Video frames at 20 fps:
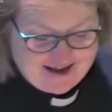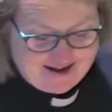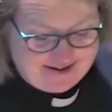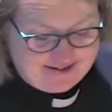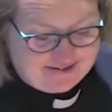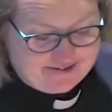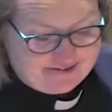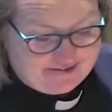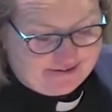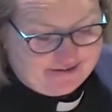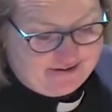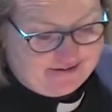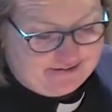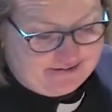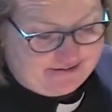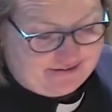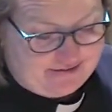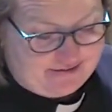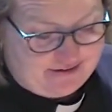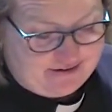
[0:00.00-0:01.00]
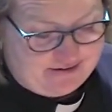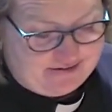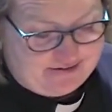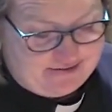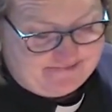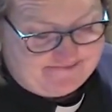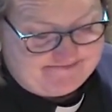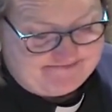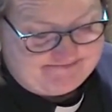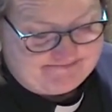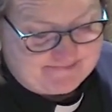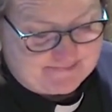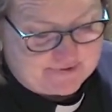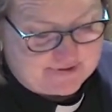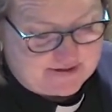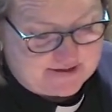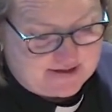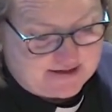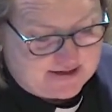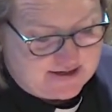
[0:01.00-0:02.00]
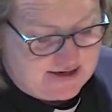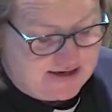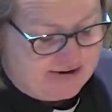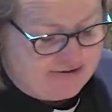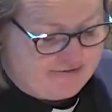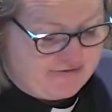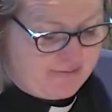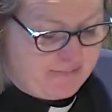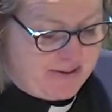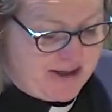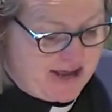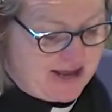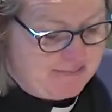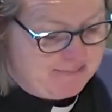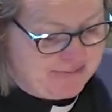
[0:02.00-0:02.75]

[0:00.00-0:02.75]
in Sunnyside. For me,